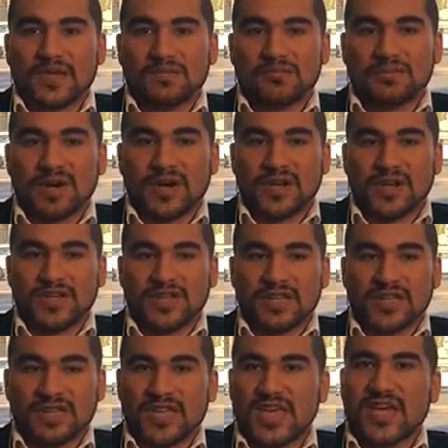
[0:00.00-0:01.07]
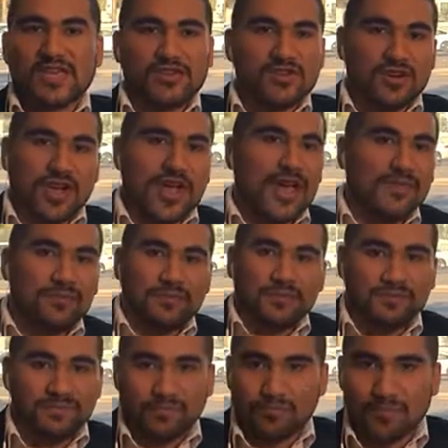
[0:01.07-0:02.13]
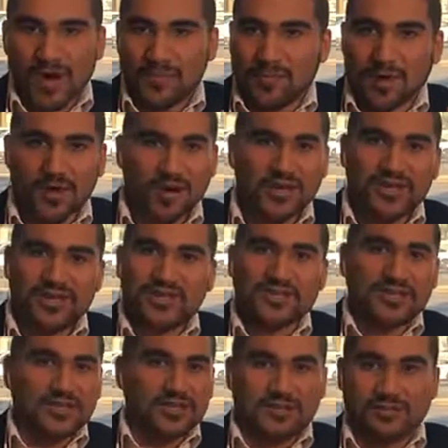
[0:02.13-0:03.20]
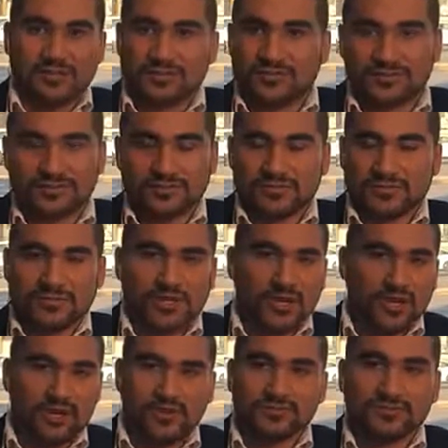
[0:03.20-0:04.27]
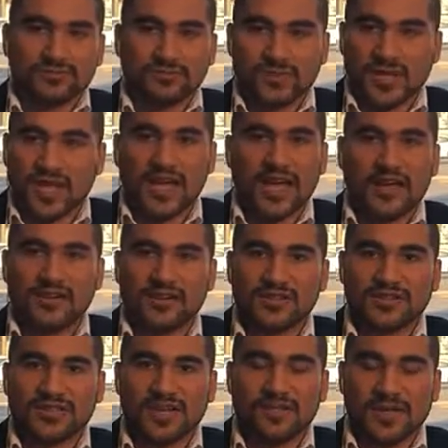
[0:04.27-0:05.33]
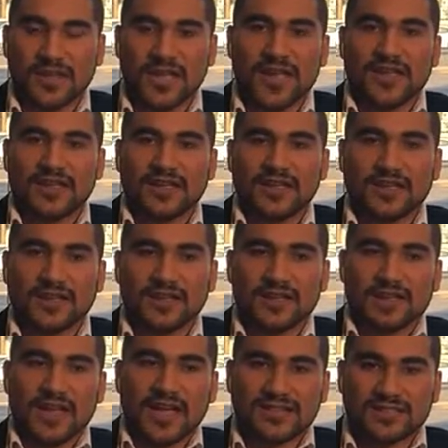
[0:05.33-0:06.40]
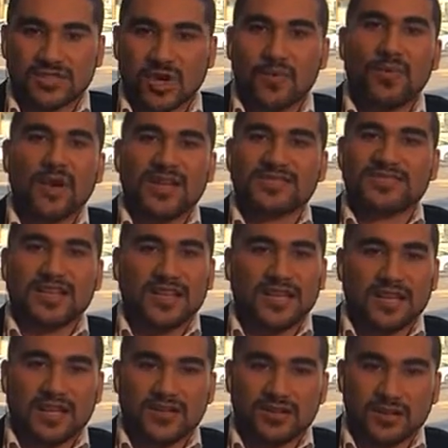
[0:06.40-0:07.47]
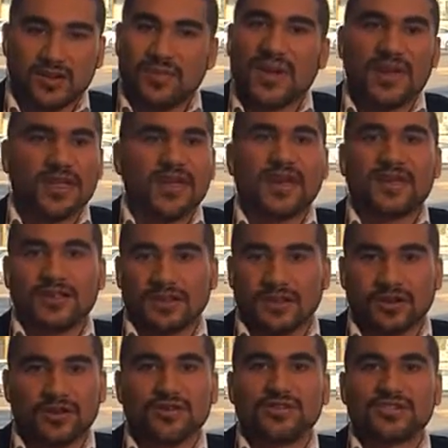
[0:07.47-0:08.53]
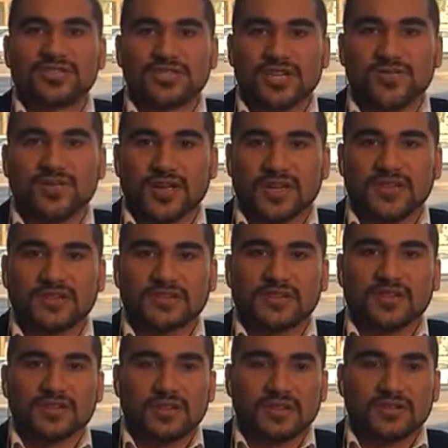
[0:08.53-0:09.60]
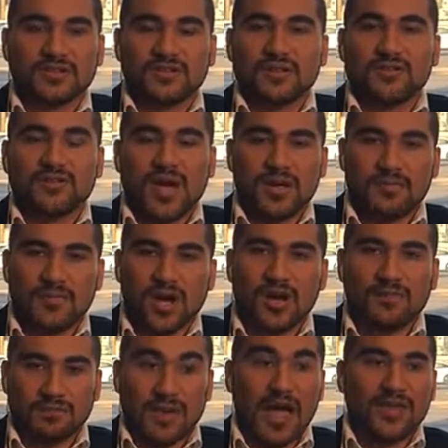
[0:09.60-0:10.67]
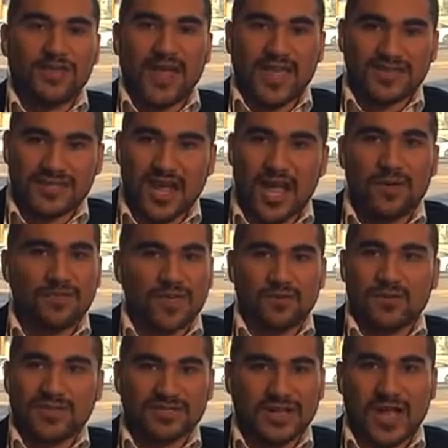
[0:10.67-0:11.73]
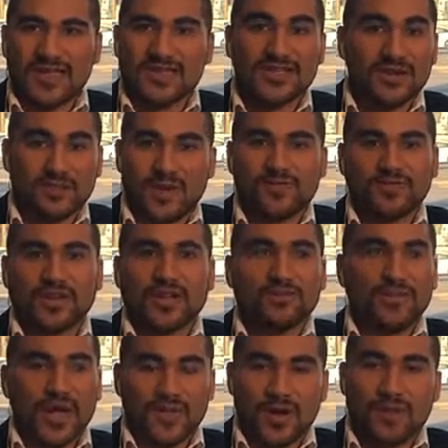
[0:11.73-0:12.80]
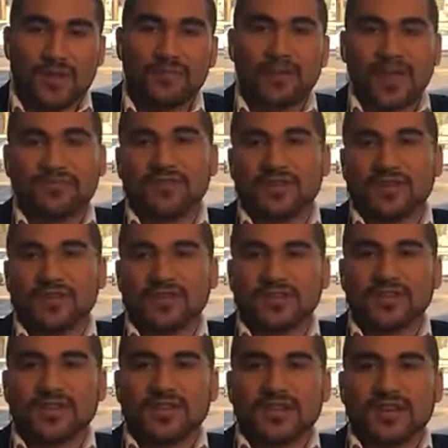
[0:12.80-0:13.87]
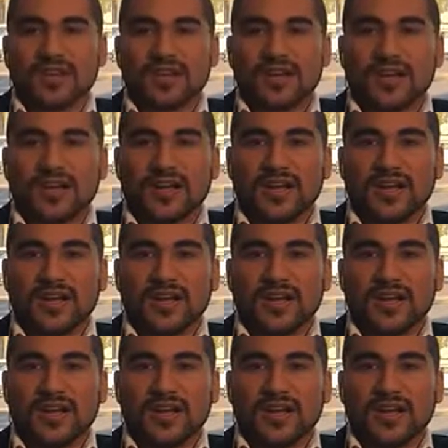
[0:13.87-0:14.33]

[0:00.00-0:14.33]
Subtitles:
but I had my parties and hang out and stuff, but like at some point I said like, man, I gotta learn this shit because my mom at that time, I didn't pay for that. My mom paid for it. And